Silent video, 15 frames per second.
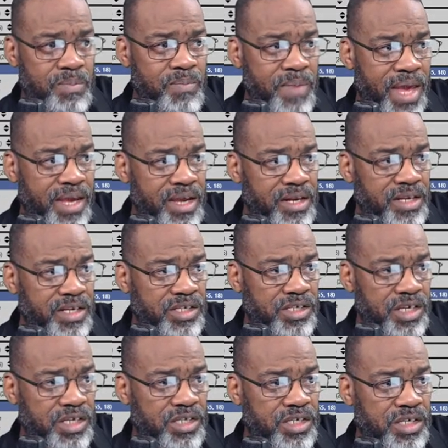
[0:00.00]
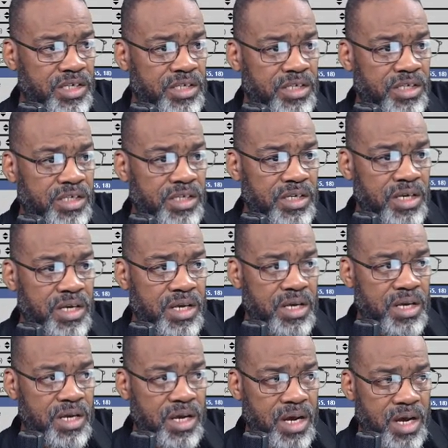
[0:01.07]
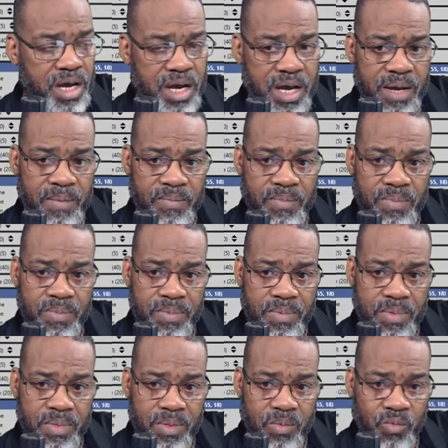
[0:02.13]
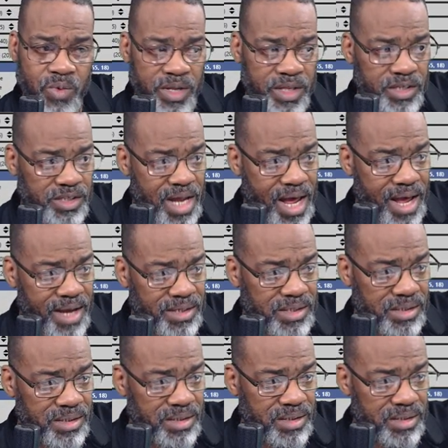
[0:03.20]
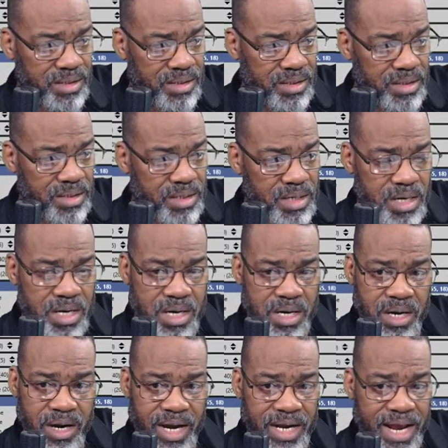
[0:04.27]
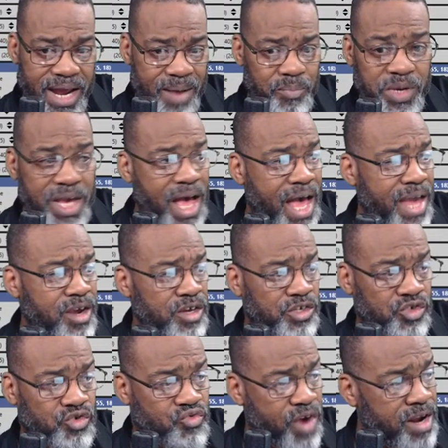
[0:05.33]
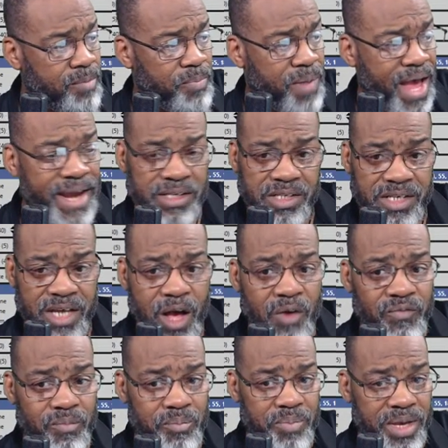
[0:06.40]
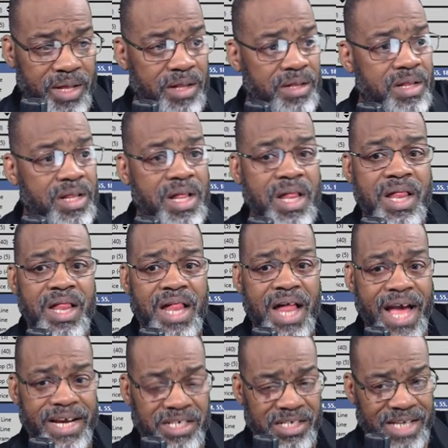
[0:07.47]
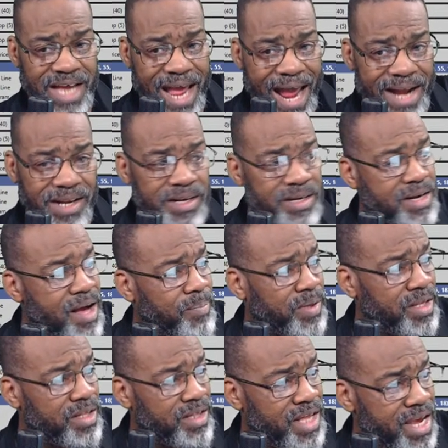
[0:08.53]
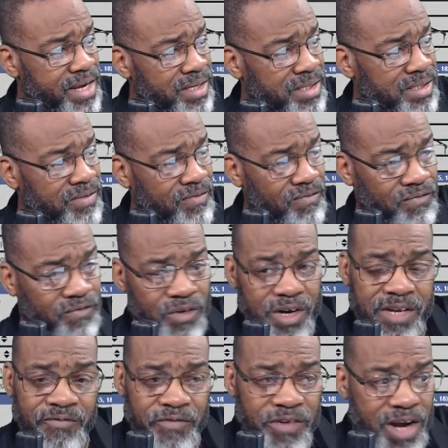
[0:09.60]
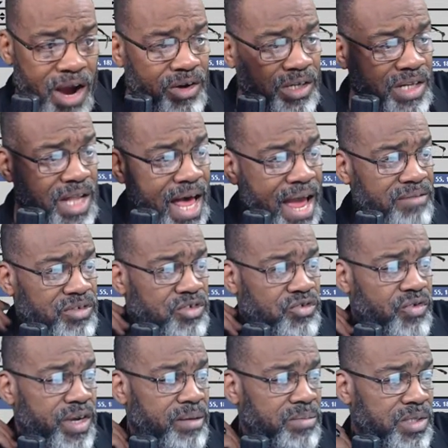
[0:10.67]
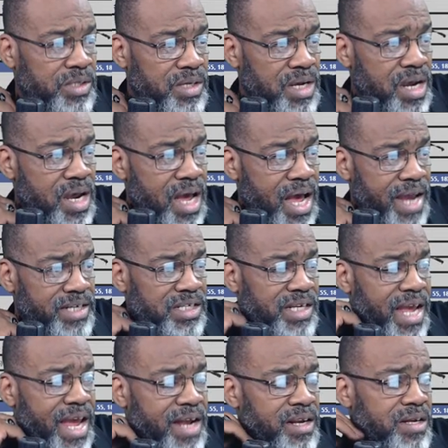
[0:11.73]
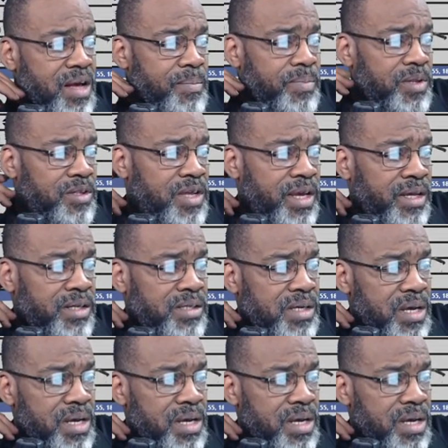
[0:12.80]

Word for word: making decisions um, with stocks? All right, MPI is great by itself, Bill. I just added a couple of things for for our live streams. I just added a couple of things.